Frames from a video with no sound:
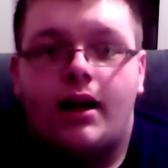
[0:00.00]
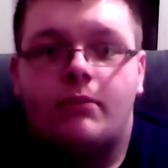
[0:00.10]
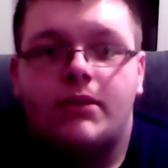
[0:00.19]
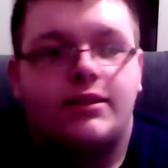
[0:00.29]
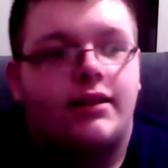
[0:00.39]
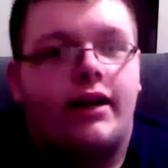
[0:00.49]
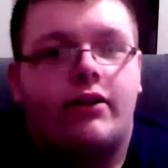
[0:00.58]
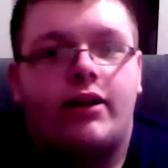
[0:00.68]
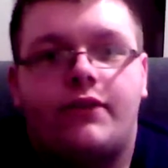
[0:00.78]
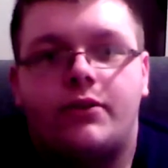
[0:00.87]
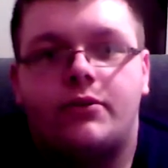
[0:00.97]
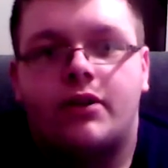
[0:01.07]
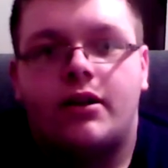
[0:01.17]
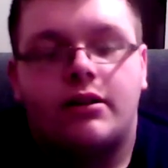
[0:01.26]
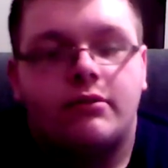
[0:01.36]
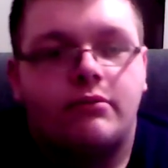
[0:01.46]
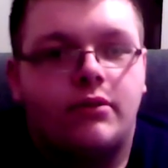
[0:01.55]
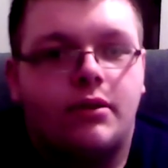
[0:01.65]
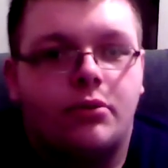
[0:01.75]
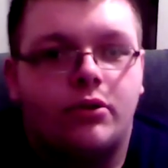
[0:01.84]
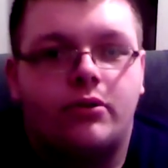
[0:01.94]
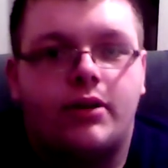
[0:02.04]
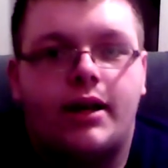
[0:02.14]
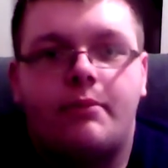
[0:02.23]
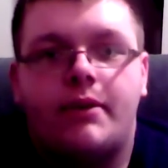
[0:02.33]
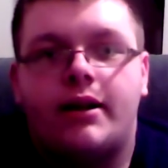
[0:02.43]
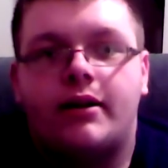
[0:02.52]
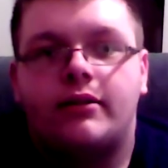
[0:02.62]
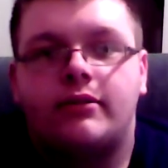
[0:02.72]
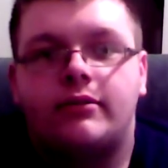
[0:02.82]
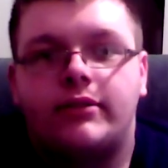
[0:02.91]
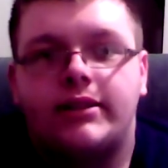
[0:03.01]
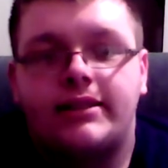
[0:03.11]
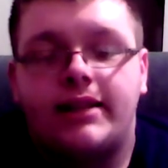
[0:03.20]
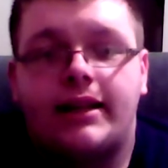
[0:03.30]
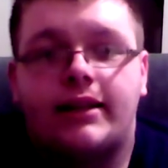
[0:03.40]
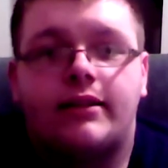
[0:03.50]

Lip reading: It's a layout used on the Brutal Nightmare, the Sink.